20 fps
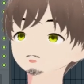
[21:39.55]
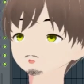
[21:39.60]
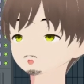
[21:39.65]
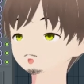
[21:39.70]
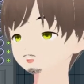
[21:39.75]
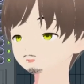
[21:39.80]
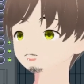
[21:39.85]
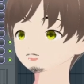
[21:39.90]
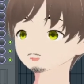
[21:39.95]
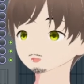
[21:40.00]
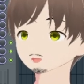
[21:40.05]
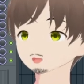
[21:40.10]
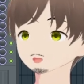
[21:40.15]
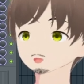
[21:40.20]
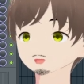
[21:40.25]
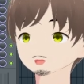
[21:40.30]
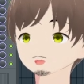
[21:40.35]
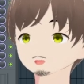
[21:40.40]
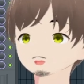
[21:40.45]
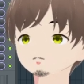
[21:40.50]
everything that
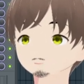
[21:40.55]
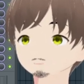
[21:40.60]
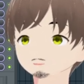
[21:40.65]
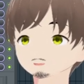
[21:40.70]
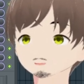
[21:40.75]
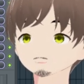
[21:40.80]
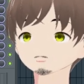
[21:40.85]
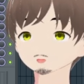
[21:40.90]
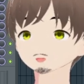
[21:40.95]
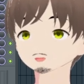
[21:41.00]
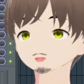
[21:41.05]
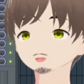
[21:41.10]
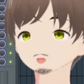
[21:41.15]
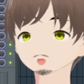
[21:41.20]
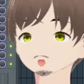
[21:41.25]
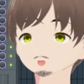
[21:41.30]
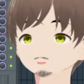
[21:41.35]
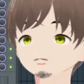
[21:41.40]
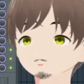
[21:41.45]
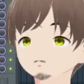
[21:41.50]
I use in this video
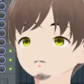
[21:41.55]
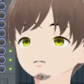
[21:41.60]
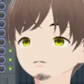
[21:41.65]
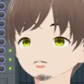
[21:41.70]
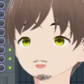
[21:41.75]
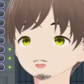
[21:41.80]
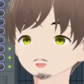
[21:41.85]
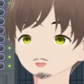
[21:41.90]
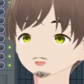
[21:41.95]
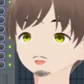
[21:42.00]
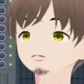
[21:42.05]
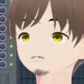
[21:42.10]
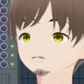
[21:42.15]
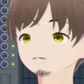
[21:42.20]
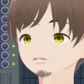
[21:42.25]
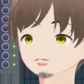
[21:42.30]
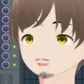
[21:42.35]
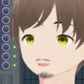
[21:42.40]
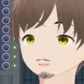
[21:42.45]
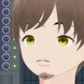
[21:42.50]
will be
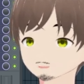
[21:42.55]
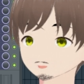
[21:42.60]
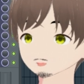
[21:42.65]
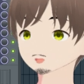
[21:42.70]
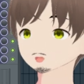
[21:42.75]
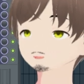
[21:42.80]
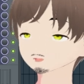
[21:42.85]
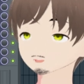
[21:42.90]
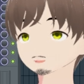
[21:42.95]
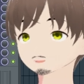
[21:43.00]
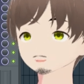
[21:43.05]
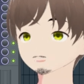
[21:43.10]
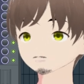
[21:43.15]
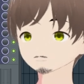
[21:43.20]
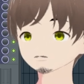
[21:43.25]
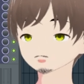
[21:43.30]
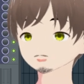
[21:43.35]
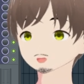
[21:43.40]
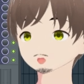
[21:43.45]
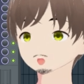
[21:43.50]
in the description
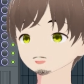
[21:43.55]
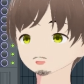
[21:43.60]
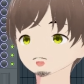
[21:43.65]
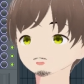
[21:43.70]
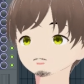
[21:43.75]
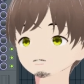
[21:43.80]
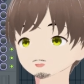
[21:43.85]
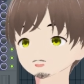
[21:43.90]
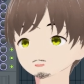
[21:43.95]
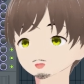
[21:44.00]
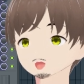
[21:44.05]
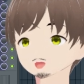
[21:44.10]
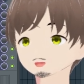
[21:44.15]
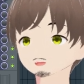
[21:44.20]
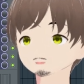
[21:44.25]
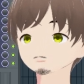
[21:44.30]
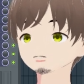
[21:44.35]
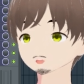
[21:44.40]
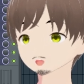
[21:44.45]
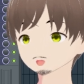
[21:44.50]
below. All right,
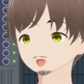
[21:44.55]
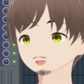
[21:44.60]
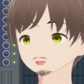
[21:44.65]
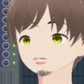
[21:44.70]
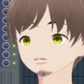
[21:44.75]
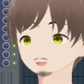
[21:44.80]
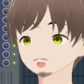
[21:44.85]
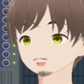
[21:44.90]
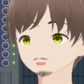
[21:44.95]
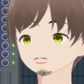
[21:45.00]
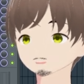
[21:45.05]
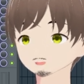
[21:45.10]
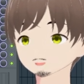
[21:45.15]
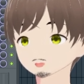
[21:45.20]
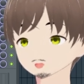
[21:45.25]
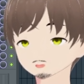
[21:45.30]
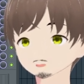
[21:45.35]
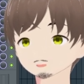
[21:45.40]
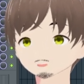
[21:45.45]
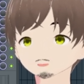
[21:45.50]
join my Discord
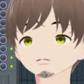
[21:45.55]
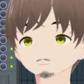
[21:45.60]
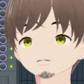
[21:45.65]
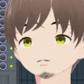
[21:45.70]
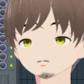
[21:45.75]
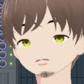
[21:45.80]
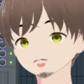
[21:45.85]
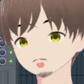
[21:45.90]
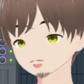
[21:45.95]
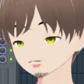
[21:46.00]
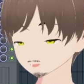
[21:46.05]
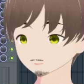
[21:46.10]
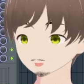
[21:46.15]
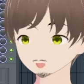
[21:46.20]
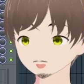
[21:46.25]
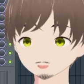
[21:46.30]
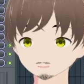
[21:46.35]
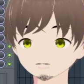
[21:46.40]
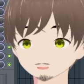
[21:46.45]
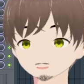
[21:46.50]
server. That's where all these
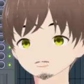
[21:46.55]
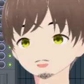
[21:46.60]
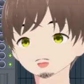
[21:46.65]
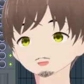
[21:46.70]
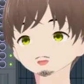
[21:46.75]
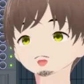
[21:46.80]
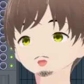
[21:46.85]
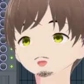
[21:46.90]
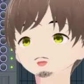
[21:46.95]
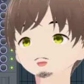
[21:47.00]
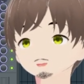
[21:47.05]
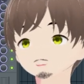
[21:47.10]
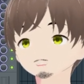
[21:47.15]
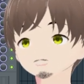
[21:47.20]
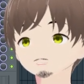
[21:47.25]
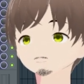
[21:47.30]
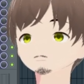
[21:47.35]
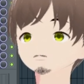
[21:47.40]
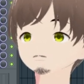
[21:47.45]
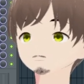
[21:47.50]
presets are going to be at.
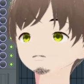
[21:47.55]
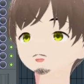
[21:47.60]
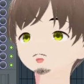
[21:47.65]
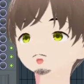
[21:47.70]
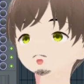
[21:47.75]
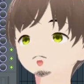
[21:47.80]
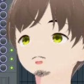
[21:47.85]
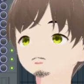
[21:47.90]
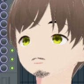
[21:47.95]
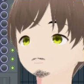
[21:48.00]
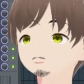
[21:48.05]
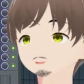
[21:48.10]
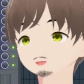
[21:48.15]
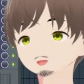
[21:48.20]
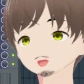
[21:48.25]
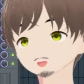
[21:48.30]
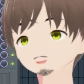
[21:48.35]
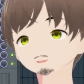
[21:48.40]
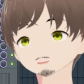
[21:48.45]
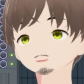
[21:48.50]

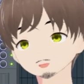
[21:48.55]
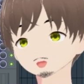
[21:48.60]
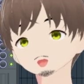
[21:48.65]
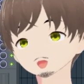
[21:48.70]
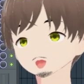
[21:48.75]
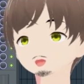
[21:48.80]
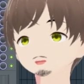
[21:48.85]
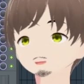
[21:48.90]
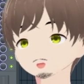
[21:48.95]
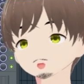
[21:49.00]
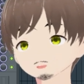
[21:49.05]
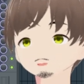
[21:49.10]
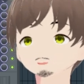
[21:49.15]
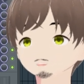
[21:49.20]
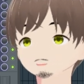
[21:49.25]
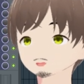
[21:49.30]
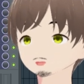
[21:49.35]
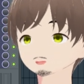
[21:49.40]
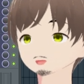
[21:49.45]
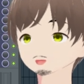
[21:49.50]
Recommend mine over
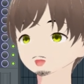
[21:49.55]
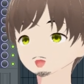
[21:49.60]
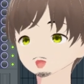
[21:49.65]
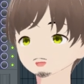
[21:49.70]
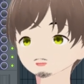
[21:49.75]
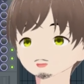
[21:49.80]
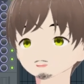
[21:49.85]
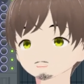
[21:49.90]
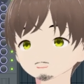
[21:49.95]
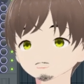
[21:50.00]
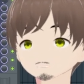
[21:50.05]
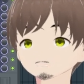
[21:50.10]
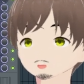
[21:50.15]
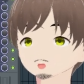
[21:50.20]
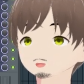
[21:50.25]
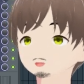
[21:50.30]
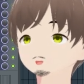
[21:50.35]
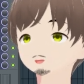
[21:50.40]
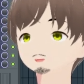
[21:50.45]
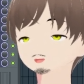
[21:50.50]
everything else, because I
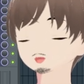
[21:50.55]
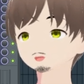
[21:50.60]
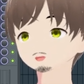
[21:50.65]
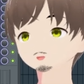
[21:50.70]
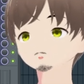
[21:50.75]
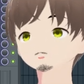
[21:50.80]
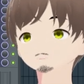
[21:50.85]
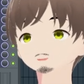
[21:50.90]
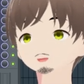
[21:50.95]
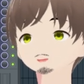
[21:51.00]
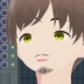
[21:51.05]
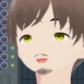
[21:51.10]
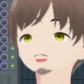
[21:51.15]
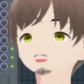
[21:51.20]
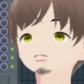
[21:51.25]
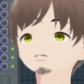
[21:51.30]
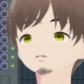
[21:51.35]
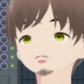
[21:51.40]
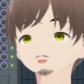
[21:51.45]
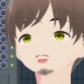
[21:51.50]
showed you how to use it, how to
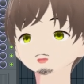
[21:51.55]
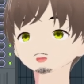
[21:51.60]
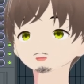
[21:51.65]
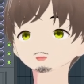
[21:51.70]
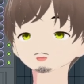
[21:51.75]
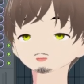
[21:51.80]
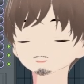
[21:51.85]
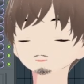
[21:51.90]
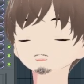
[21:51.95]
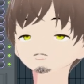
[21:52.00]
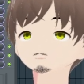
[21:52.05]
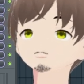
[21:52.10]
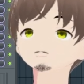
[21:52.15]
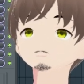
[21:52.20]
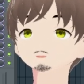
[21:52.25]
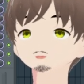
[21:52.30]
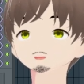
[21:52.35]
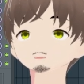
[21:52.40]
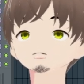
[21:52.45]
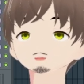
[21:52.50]
tweak it and fit
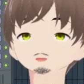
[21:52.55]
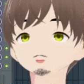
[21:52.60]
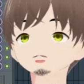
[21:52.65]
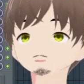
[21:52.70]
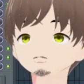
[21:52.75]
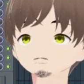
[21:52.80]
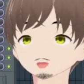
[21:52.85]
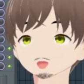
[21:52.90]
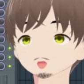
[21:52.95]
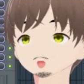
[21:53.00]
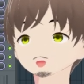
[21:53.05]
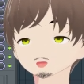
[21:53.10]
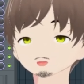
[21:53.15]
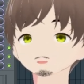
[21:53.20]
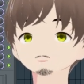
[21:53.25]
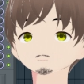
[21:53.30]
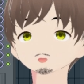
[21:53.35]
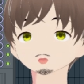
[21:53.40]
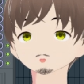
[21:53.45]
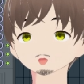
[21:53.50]
it to your song.
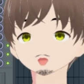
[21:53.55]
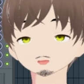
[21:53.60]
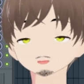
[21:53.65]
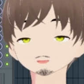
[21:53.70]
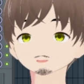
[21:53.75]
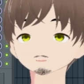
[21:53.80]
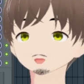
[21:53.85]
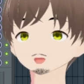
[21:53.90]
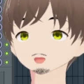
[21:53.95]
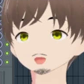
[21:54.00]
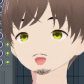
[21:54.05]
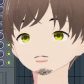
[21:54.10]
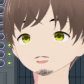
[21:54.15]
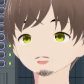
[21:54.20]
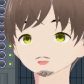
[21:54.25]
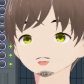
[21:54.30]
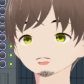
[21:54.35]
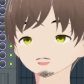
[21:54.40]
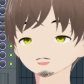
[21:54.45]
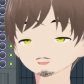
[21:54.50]
But like I
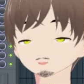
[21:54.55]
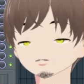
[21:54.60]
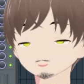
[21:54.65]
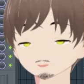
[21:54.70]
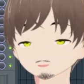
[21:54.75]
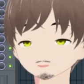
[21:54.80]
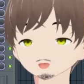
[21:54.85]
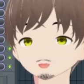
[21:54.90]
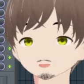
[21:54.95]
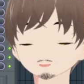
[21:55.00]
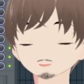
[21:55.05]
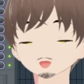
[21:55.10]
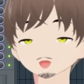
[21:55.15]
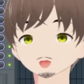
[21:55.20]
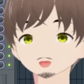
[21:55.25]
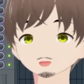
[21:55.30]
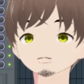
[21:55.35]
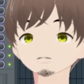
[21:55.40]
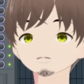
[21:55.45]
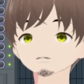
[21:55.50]
said, 25
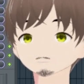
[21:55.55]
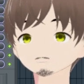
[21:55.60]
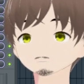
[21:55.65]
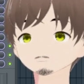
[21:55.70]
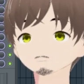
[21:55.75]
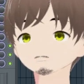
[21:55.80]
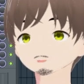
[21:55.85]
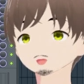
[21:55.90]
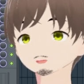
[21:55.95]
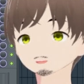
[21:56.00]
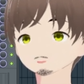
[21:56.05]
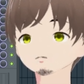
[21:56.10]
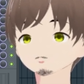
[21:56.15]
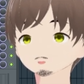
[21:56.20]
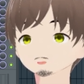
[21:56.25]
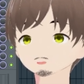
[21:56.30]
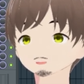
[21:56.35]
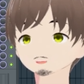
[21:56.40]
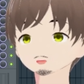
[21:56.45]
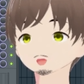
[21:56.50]
likes, I'll do the
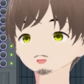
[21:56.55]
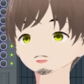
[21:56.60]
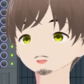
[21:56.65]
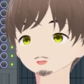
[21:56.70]
third-party